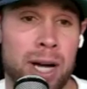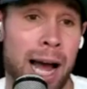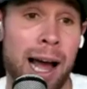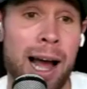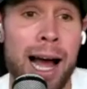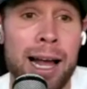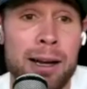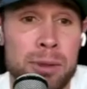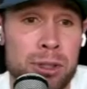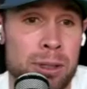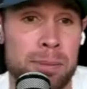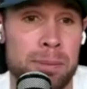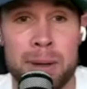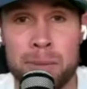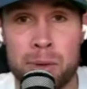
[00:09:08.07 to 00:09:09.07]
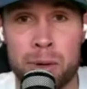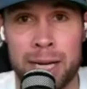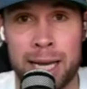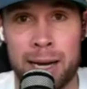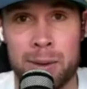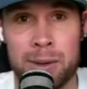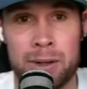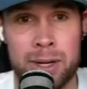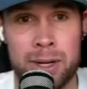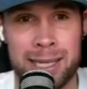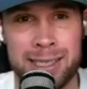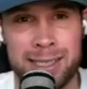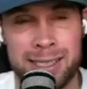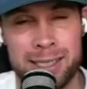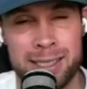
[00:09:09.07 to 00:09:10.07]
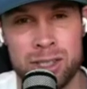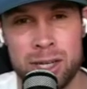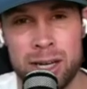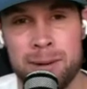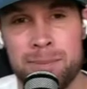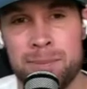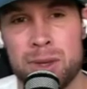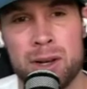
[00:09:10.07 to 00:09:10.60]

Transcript: I, I almost compare Morikawa to like a DJ.